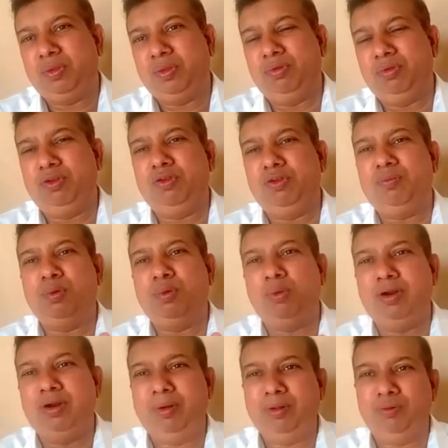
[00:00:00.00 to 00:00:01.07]
which is
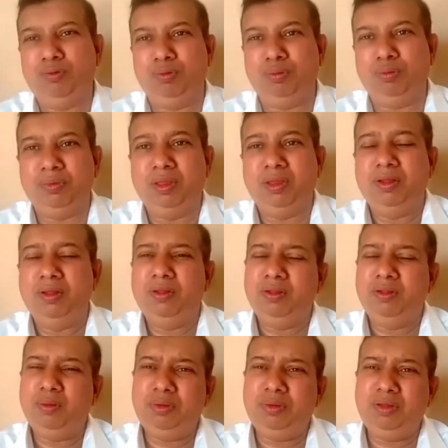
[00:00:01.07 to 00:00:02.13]
provided by Zoom.
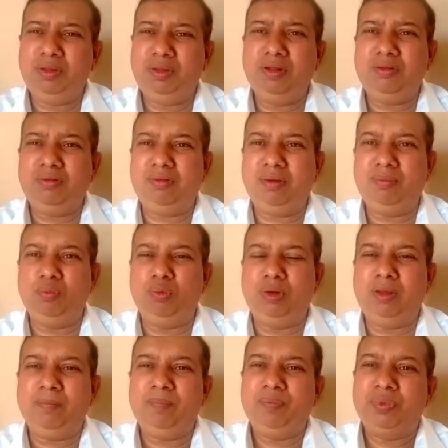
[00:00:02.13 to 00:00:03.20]
Now, in the same way,